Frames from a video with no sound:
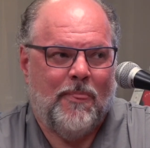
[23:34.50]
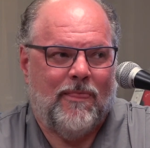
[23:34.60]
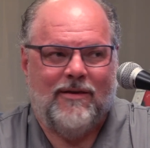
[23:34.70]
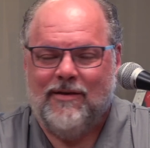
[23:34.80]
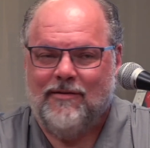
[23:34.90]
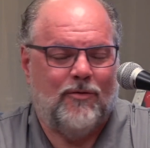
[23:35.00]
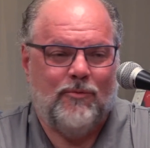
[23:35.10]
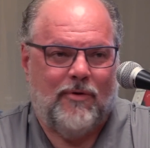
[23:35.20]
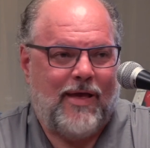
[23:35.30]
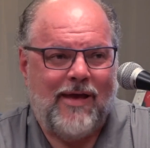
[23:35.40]
You
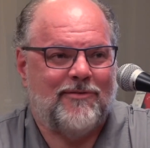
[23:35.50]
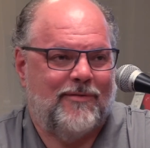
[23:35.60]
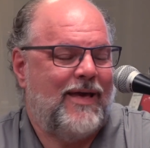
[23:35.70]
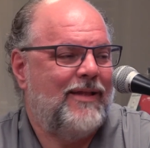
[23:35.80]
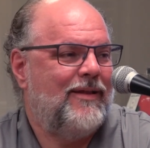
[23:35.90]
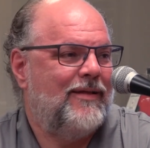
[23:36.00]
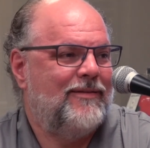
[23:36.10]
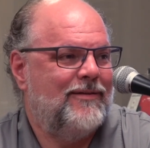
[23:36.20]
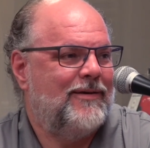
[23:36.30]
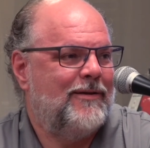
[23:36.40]
don't ask that at
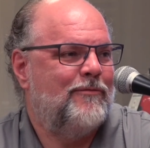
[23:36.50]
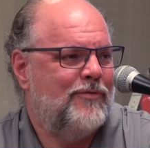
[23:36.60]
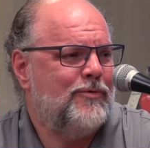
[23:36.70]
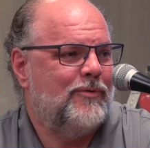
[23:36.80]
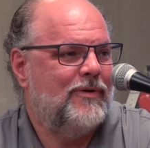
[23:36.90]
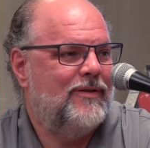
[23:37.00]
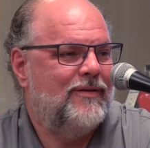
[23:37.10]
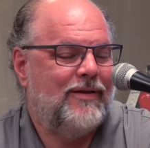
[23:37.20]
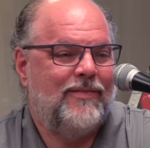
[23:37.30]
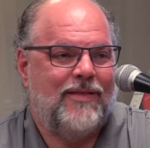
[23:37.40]
the night of the vote.
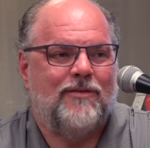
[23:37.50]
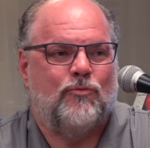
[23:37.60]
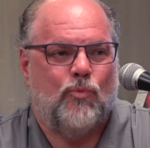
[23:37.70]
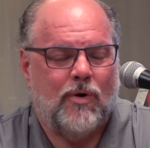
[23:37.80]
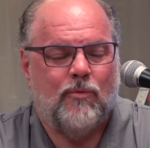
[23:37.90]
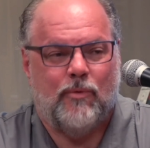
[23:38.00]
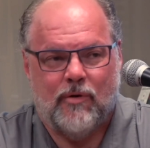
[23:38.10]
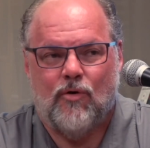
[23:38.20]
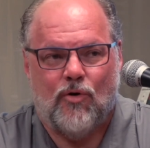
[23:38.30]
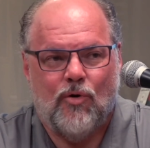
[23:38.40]
And that's what
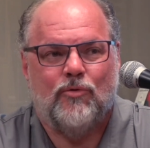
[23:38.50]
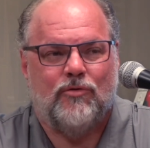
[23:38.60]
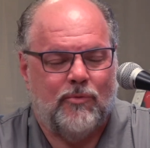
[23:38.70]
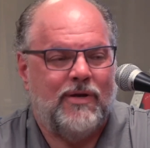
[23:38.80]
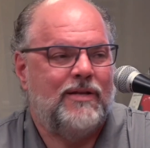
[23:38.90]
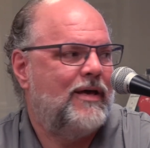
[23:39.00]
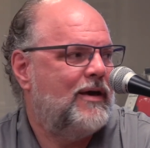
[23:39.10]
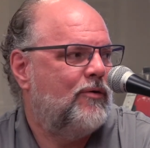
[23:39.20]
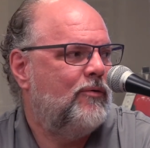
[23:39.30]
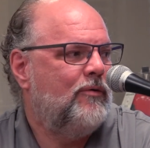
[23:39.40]
we're all doing
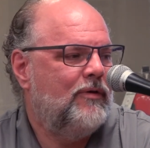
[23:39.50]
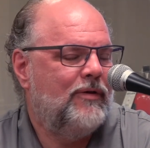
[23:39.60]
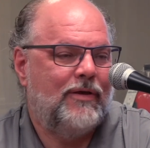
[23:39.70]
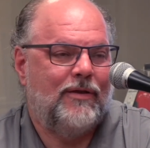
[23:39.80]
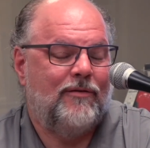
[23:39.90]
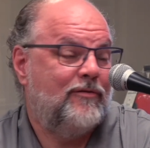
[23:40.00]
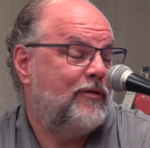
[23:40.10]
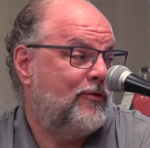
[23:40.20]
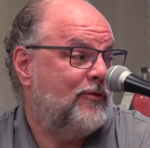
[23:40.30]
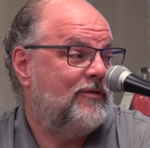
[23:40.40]
now. And it's the
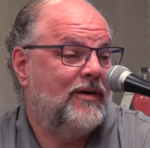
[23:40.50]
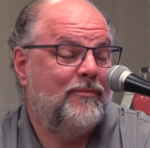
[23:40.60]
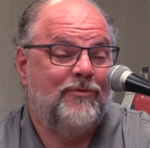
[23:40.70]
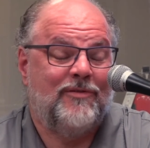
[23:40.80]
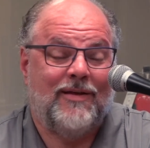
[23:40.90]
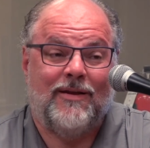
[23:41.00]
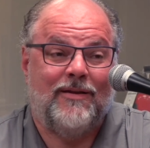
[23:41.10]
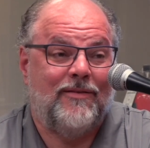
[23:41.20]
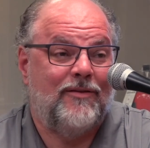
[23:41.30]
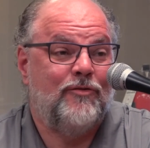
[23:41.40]
third time I've said it
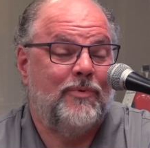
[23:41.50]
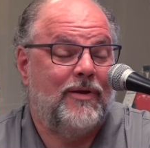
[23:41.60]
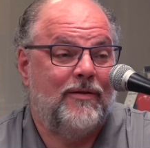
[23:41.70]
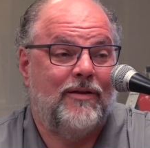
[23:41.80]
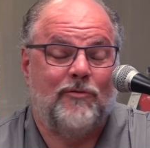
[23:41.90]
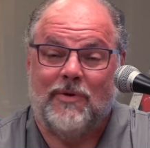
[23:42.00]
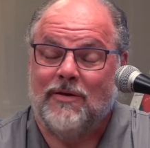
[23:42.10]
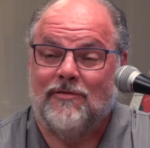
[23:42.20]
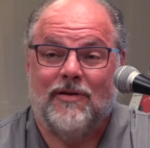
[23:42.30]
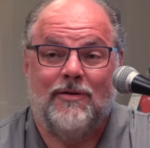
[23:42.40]
in this, but that's
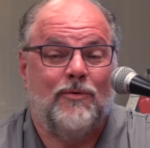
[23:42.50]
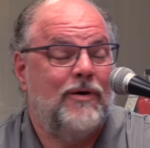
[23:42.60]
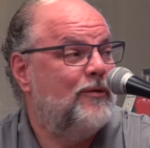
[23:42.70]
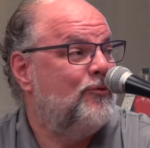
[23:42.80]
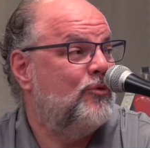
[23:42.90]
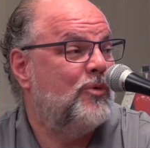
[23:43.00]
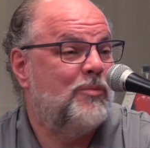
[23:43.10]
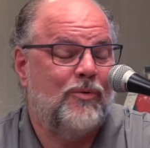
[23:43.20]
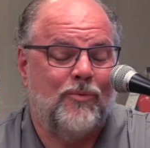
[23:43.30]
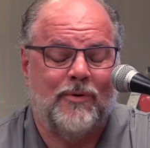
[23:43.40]
because I know how the rumor
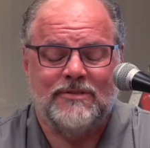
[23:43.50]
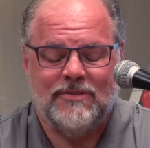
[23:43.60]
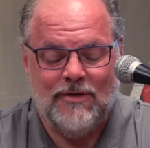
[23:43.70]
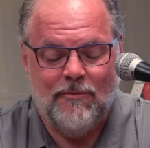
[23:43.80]
mill works.